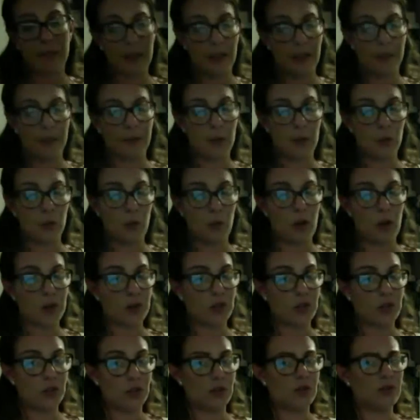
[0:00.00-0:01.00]
if you want
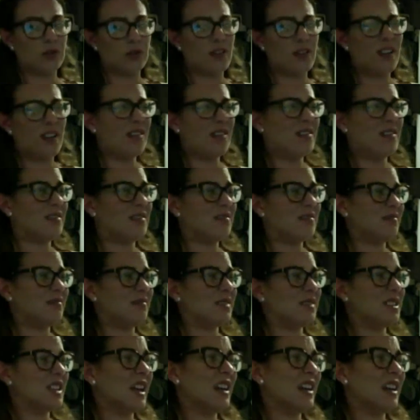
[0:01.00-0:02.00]
to. Oh, it's
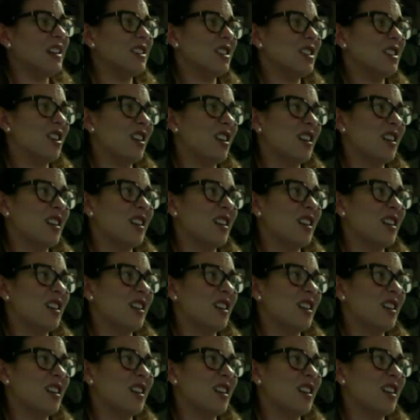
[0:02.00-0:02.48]
kind of dark.